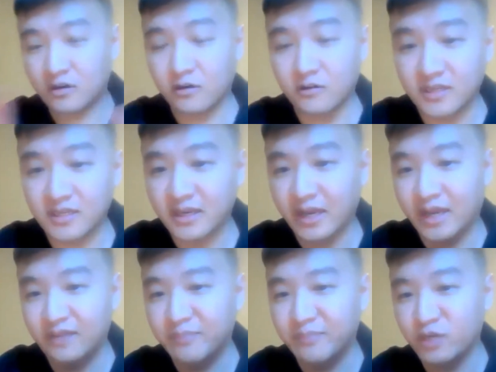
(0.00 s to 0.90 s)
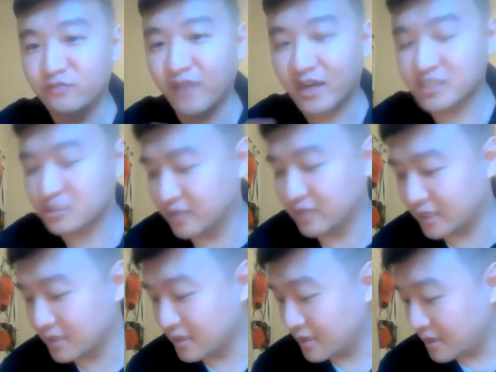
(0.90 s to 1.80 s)
our current kind of
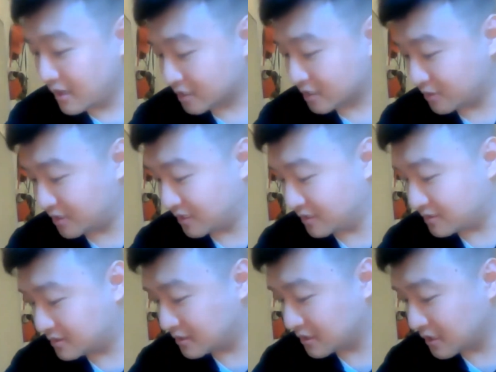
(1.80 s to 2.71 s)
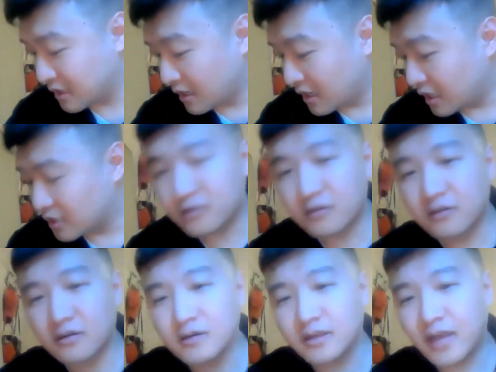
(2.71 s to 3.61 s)
manufacturing expertise.
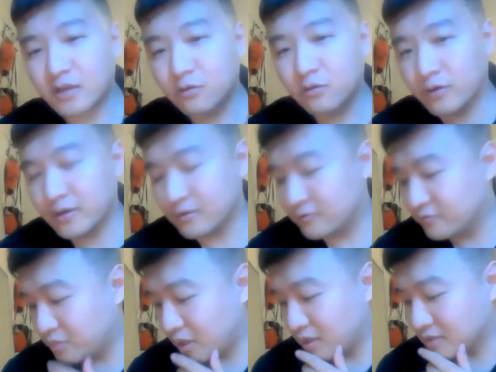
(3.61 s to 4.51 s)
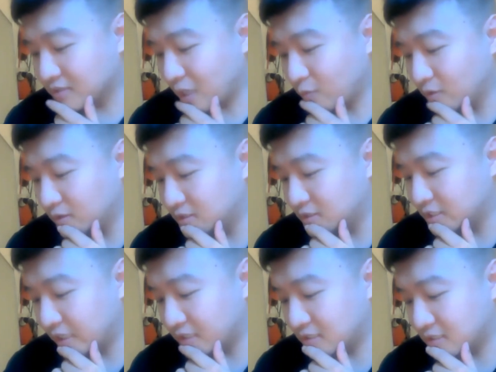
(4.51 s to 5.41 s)
Another category of products I would
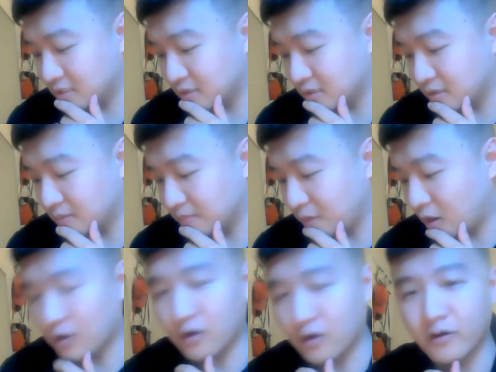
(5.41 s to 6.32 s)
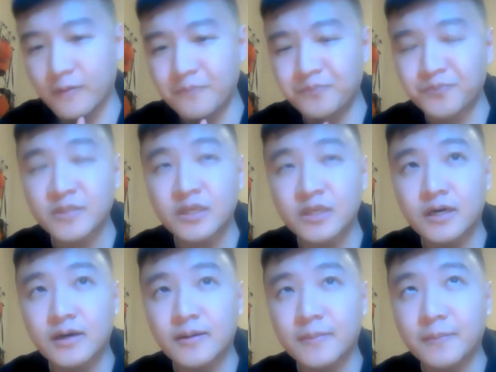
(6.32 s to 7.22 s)
suggest are
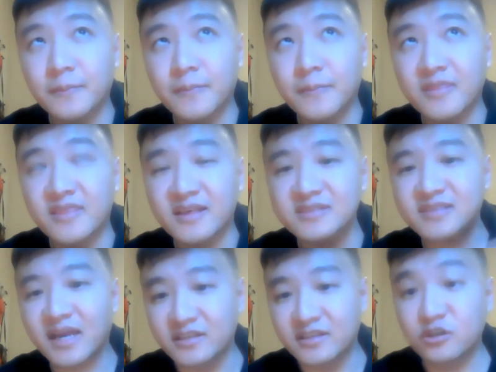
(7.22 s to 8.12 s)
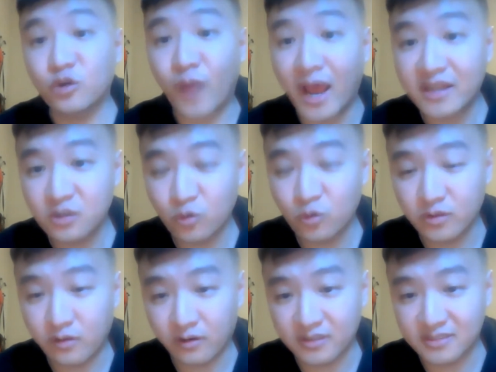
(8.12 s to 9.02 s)
things that interact
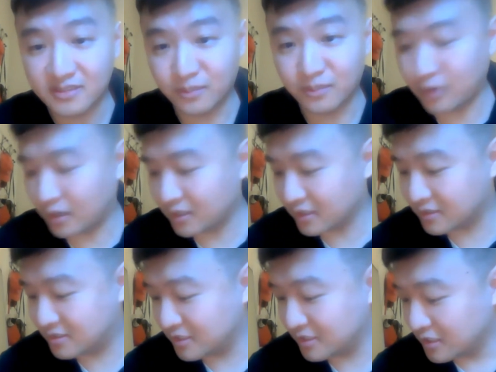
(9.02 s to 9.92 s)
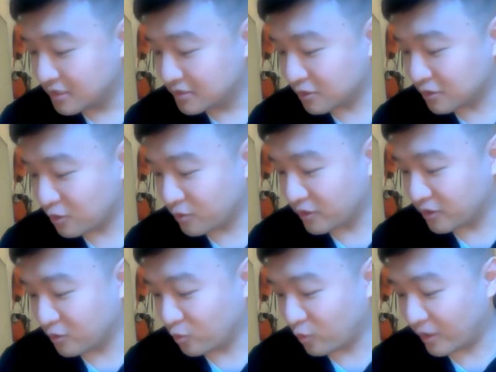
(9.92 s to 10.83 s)
with our existing products. So,
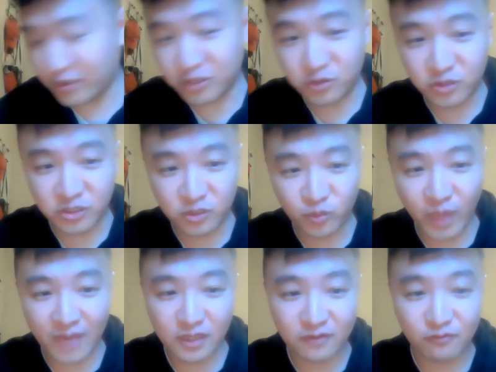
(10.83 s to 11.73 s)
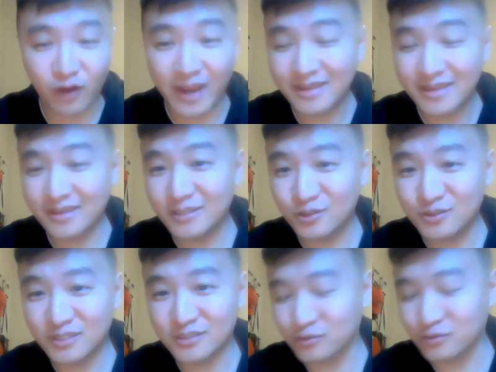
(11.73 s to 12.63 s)
we have a lot of writing
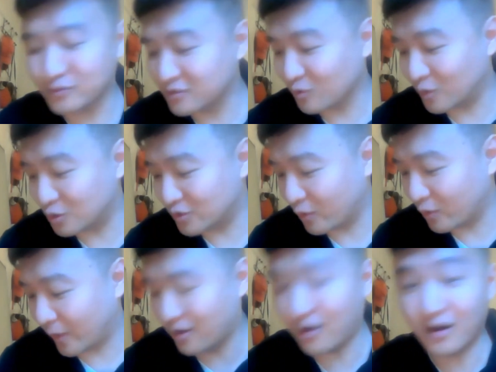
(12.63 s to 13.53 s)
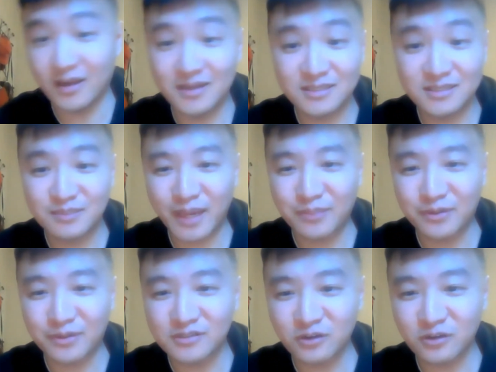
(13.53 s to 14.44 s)
utensils. What do they write on? Is
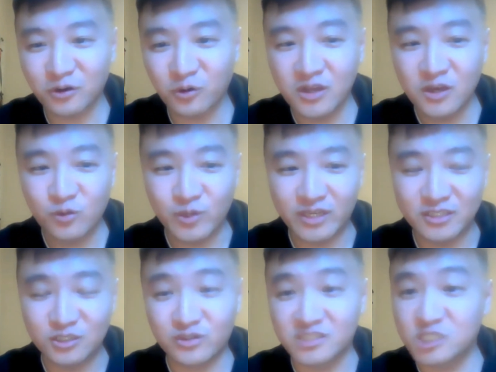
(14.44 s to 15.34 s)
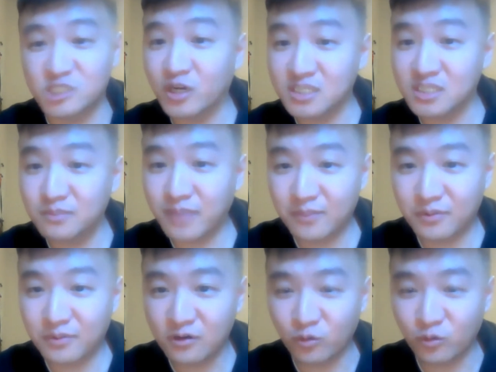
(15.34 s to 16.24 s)
paper. So we can do construction
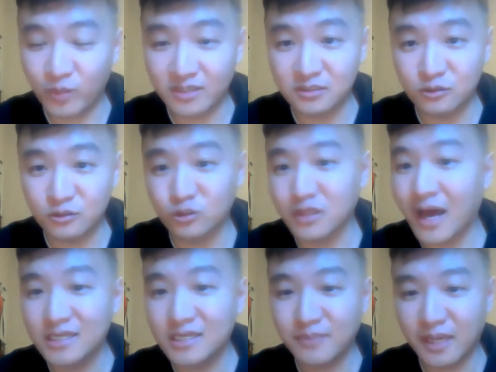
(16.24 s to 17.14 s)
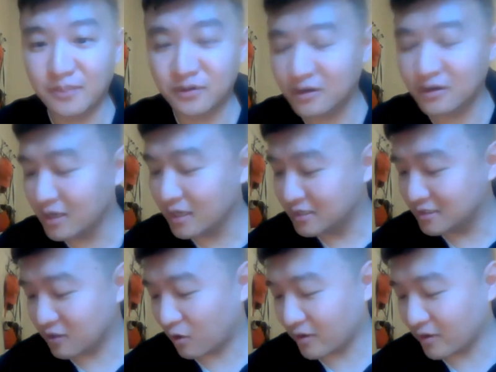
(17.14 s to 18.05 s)
paper, we can do lined paper,
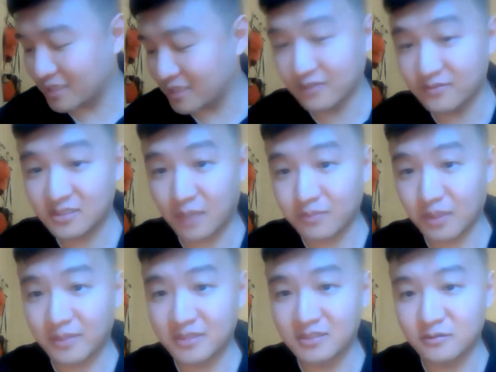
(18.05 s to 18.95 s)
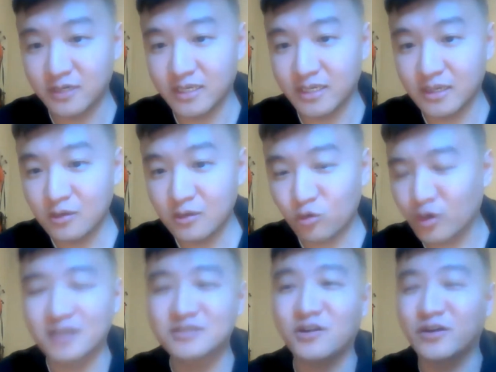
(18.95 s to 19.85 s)
just all kinds of supplementary
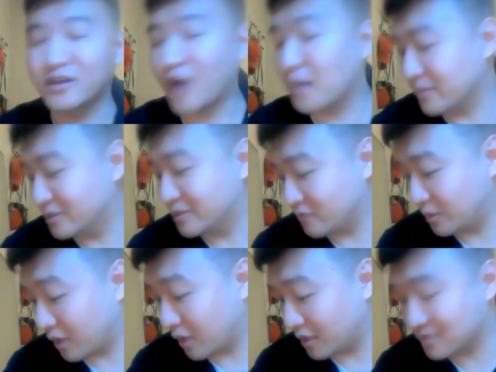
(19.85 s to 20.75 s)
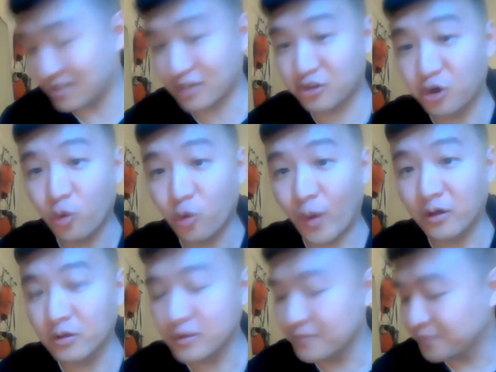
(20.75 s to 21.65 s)
or complementary products that go
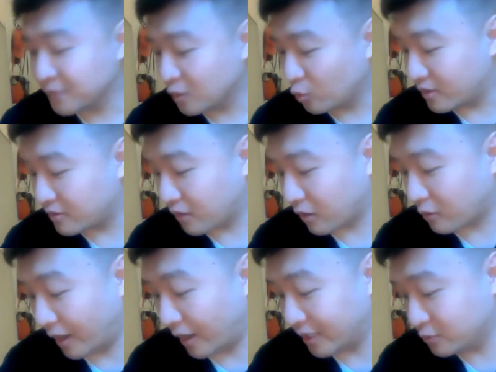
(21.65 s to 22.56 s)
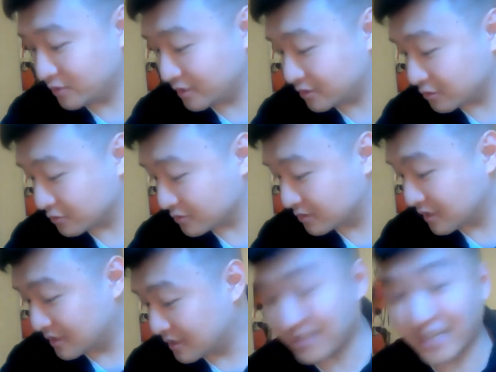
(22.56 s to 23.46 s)
well with our writing
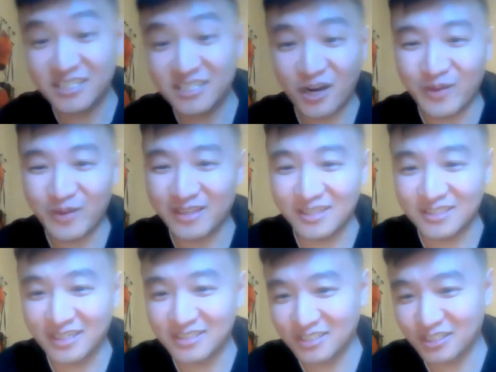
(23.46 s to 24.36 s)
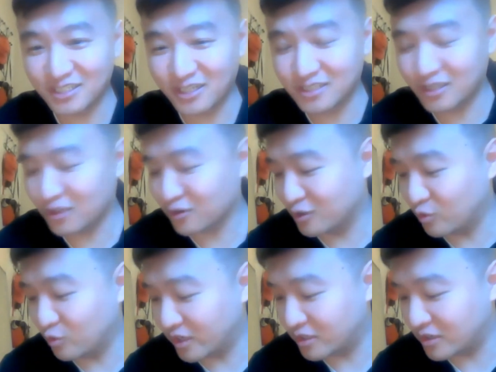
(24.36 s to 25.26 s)
utensils. Stationery is another good
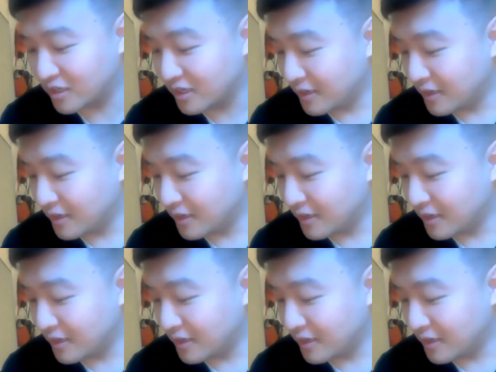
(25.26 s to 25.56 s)
one.